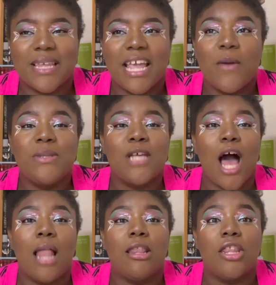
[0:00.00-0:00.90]
it was
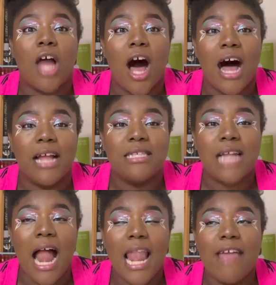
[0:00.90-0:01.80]
a lot,
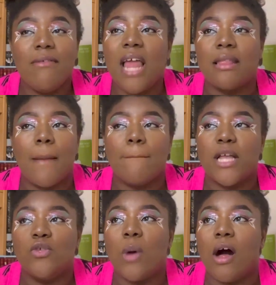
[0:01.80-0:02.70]
not even like the
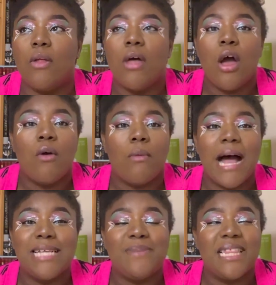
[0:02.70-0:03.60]
mental health
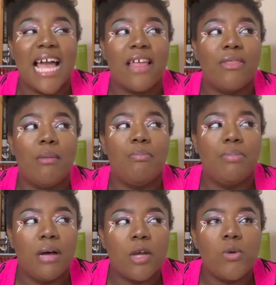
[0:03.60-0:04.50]
wise, but like the
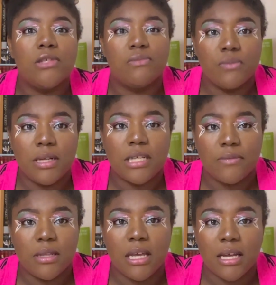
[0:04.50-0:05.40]
book was really,
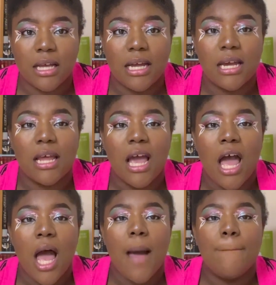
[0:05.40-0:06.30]
really good,
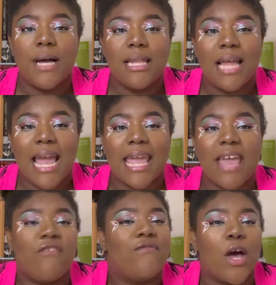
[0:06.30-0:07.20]
but like
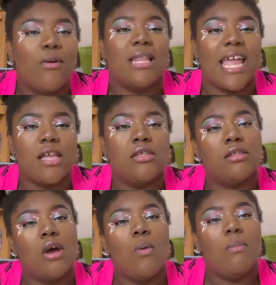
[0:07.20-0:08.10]
it felt like
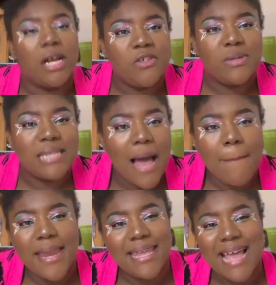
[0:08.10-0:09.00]
so much was
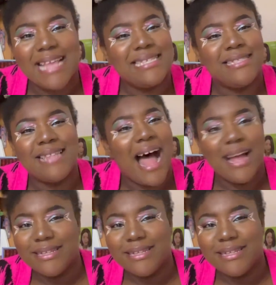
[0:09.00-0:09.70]
happening, yet it's not